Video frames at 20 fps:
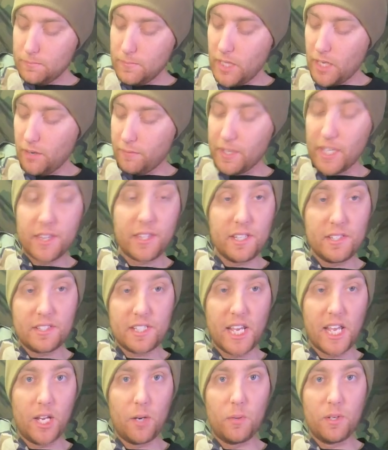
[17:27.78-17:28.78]
I've got these
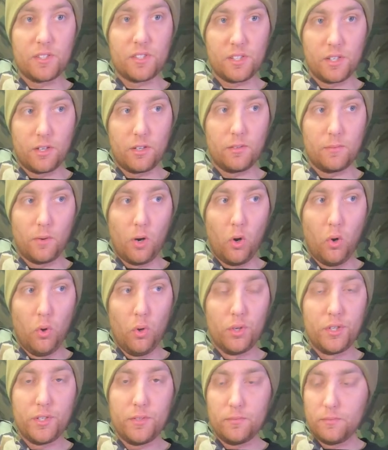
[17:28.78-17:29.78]
tan ones that are
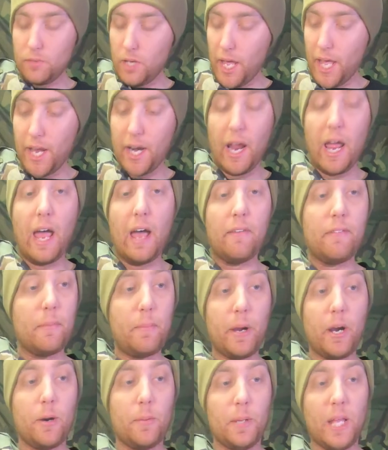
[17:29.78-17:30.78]
old, and I have a
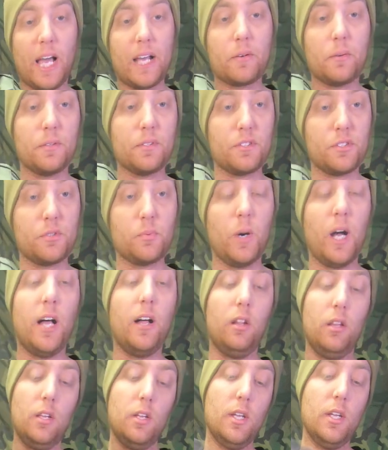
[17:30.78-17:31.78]
pair of black ones as
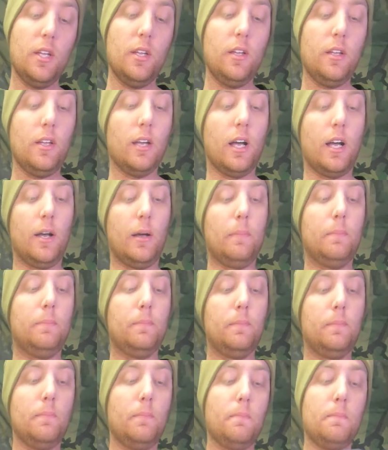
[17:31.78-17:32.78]
well. I
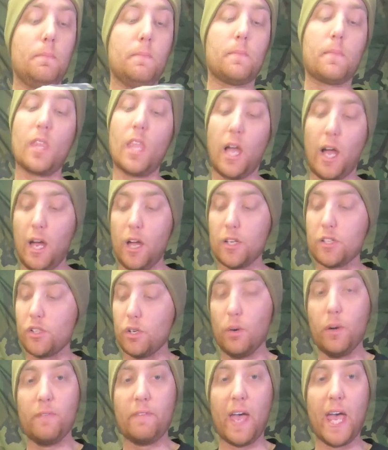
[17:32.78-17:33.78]

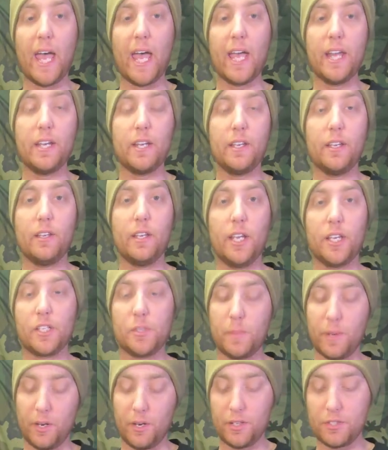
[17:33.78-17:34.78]
also have had
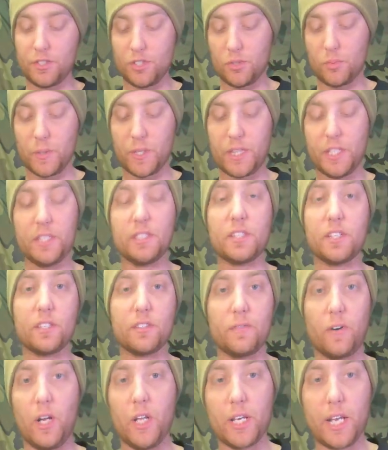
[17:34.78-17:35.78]
experiences with these things
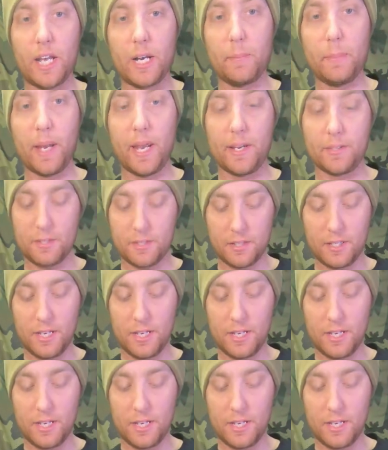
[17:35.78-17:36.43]
falling out of pants.